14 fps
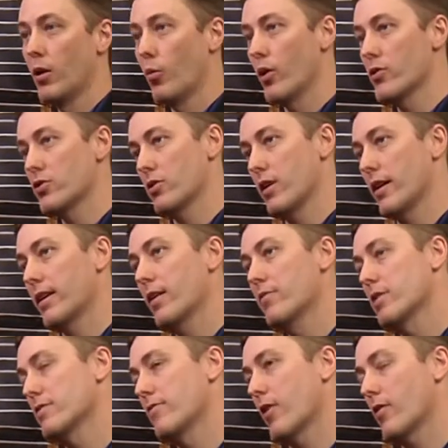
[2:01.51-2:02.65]
which gives
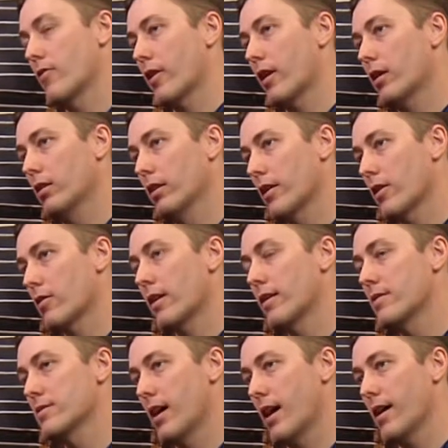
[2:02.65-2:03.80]
us very, clear,
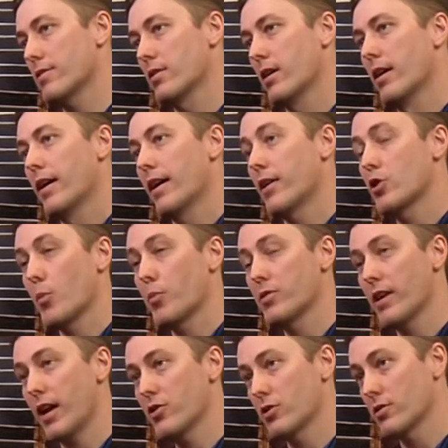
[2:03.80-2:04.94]
concise
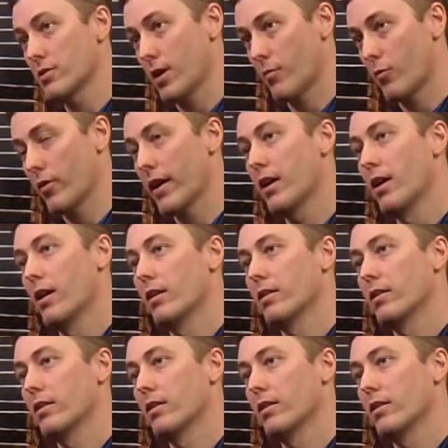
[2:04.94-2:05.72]
interpretation summary,